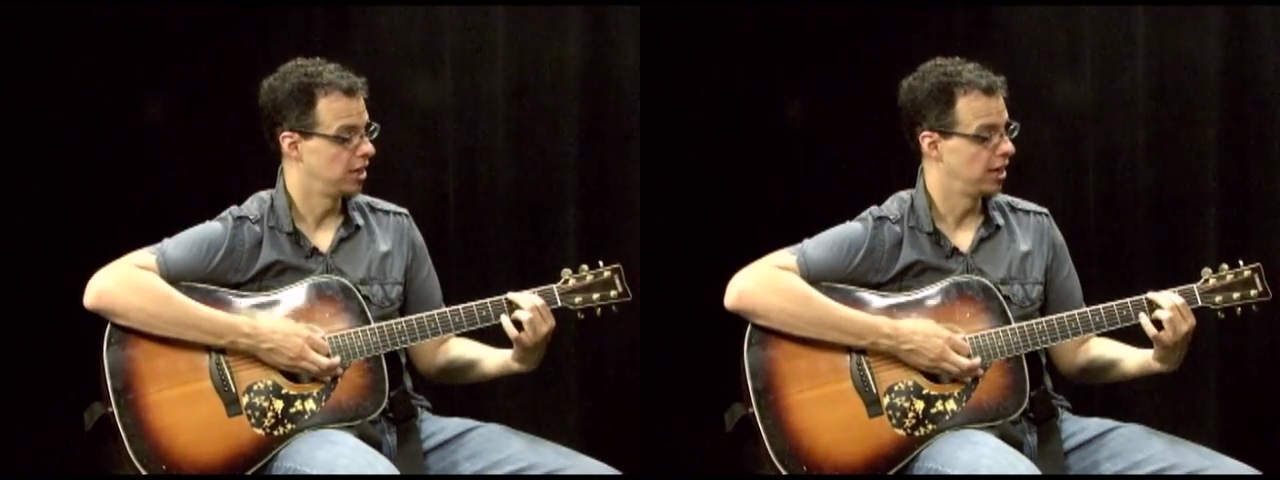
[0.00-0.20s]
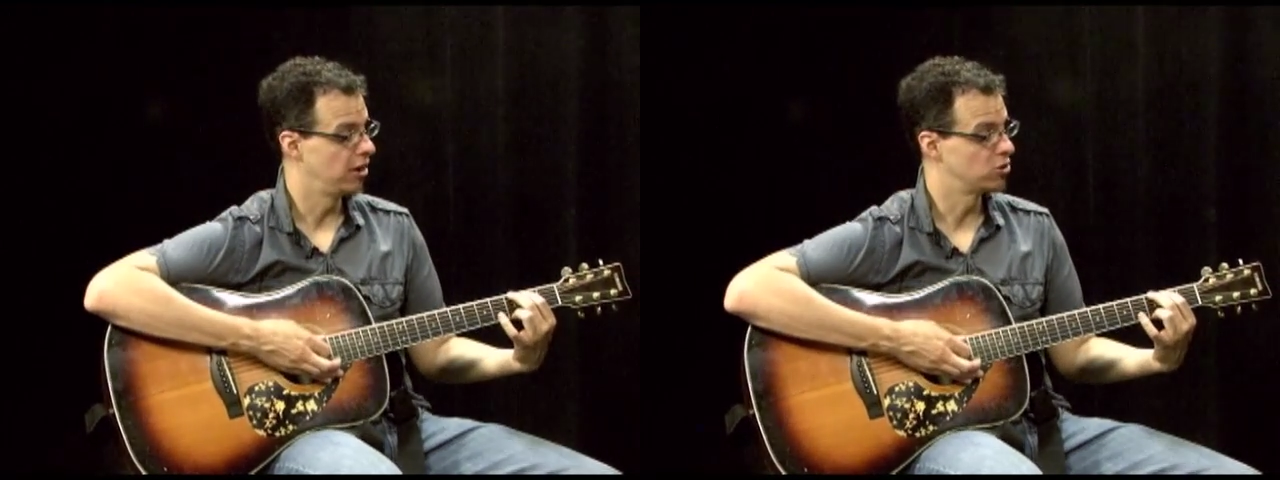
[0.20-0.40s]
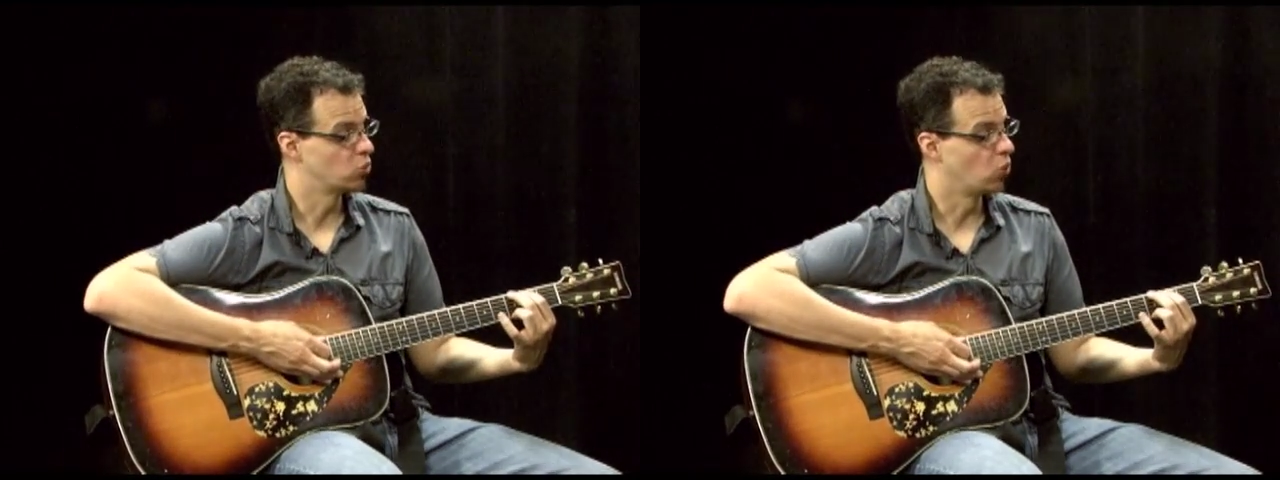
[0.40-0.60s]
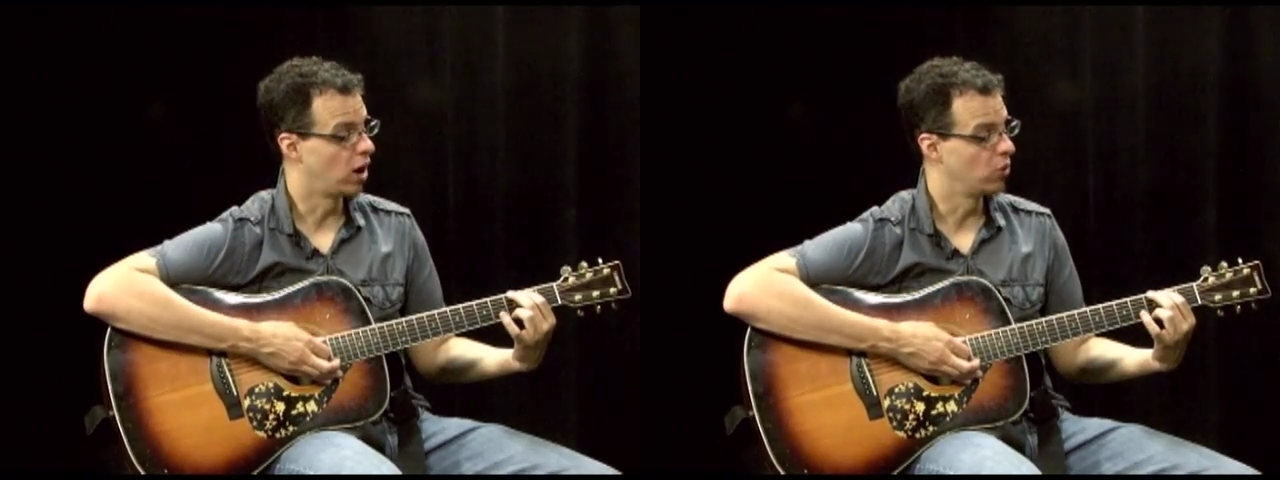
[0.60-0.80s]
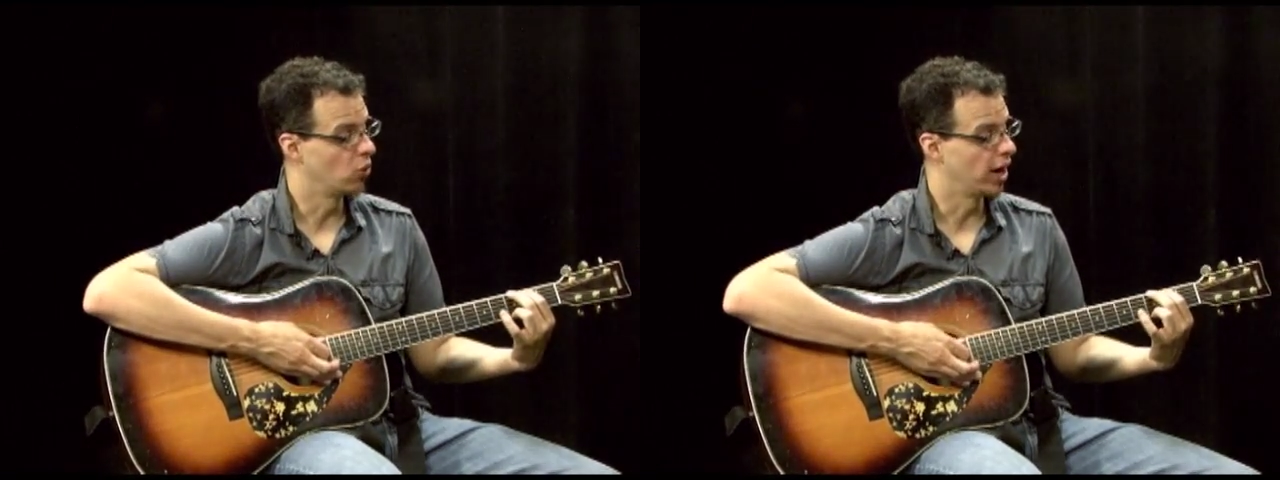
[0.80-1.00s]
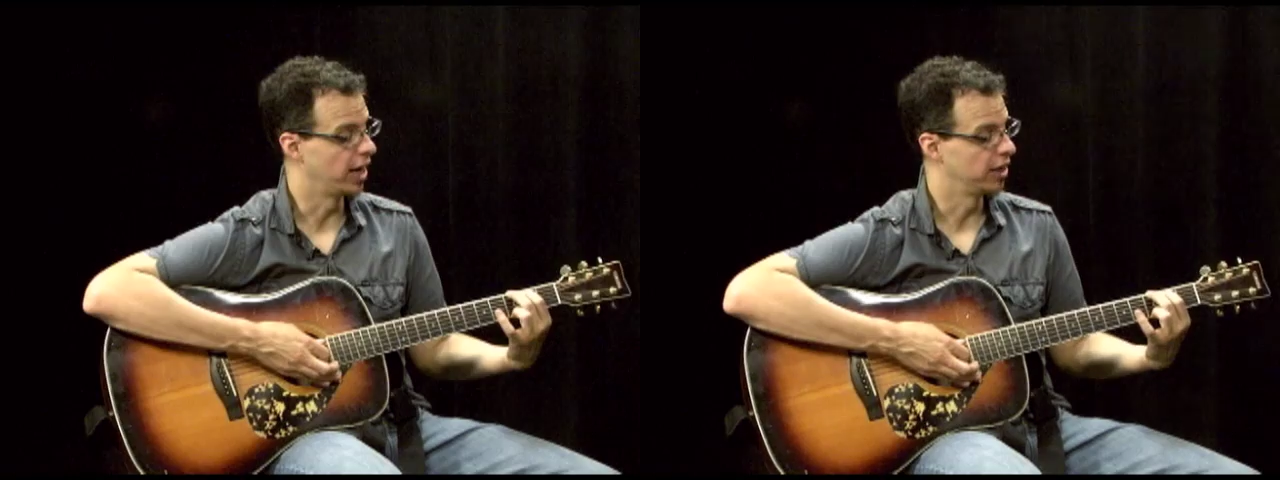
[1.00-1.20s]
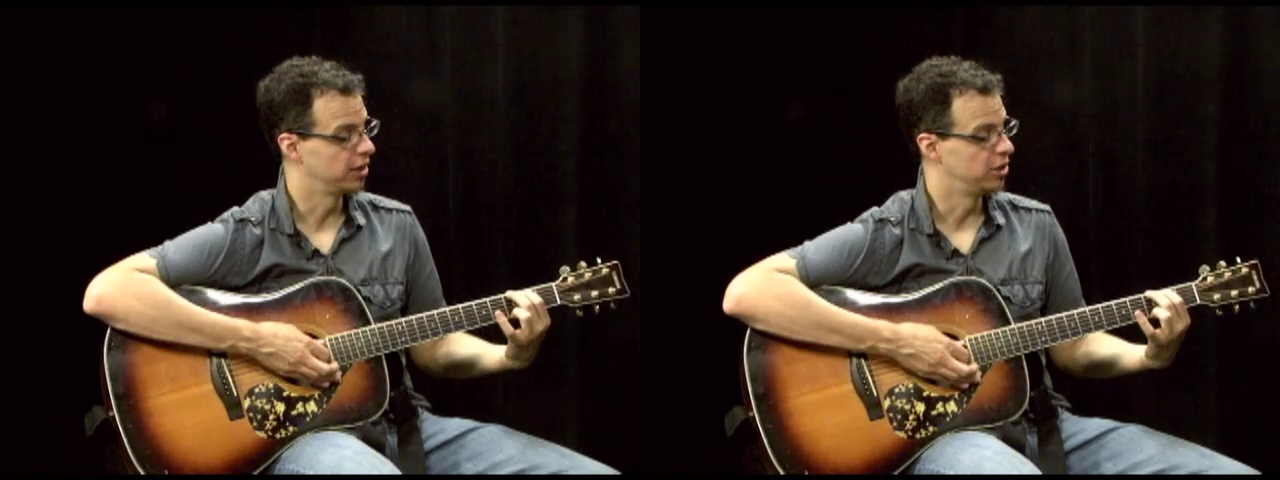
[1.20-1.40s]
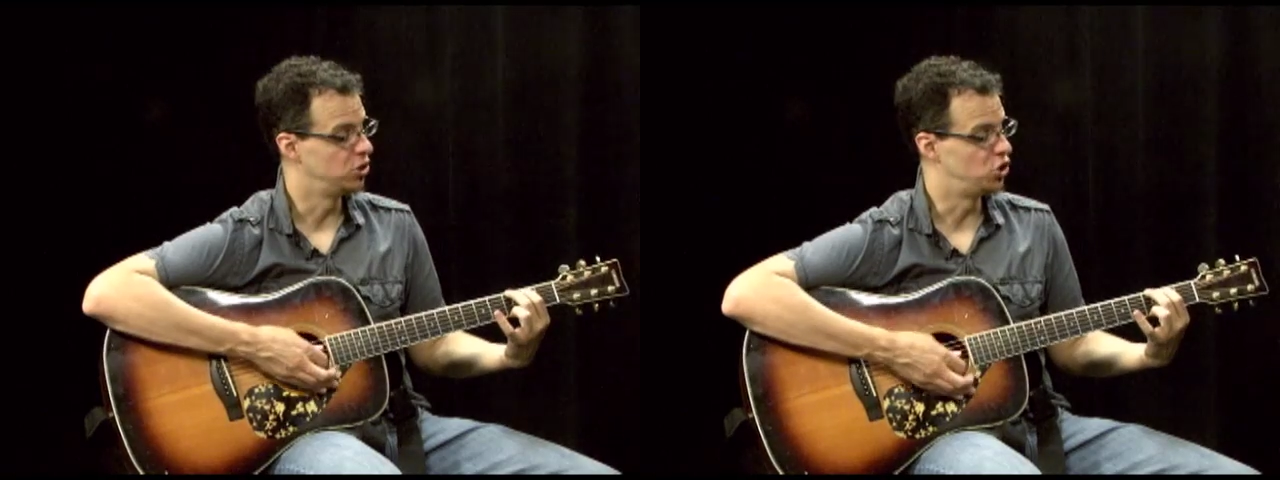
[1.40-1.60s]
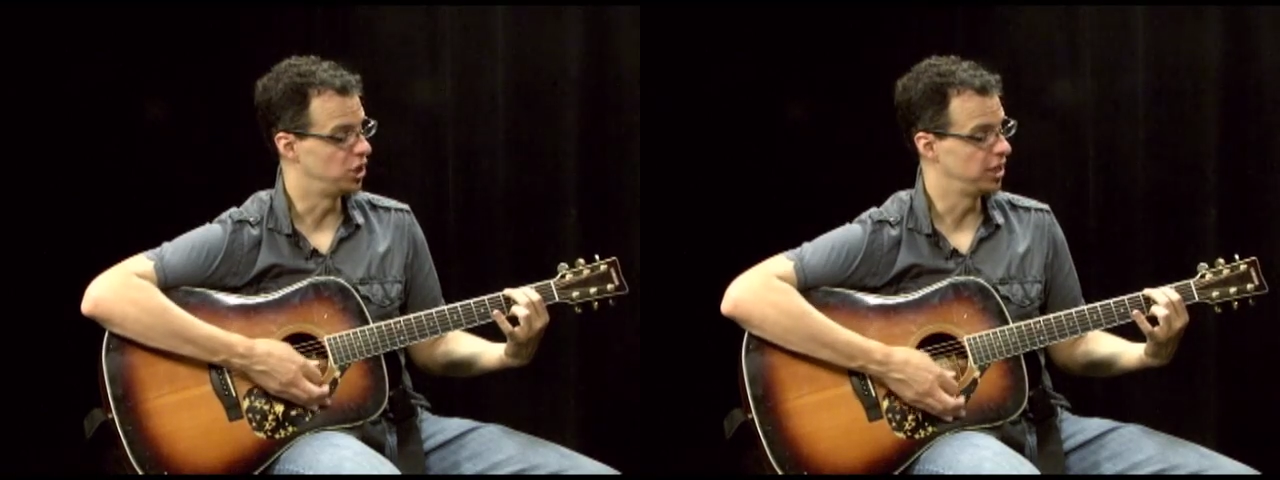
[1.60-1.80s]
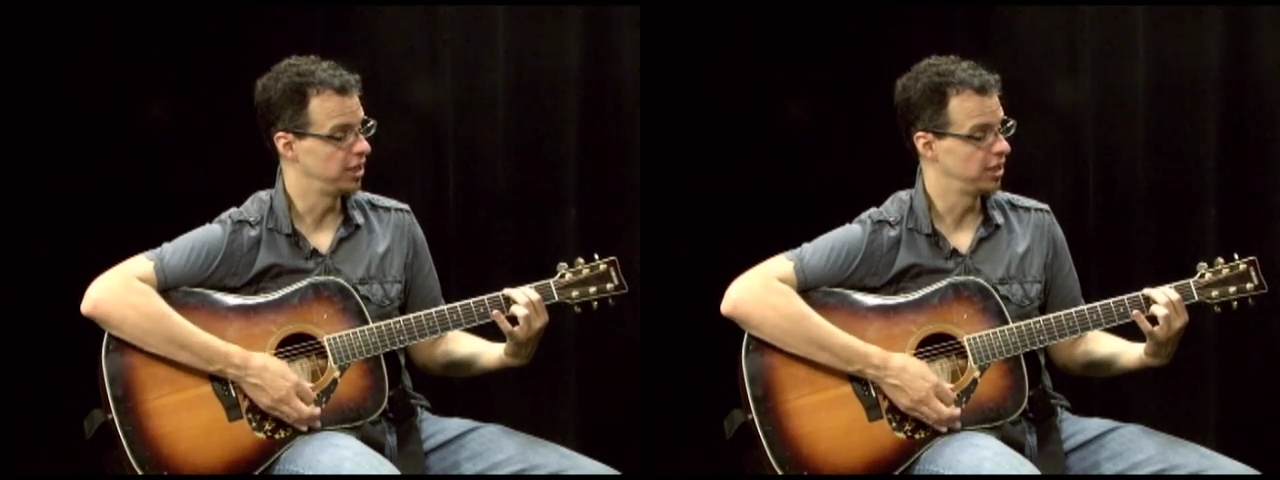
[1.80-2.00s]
Here's one way. G,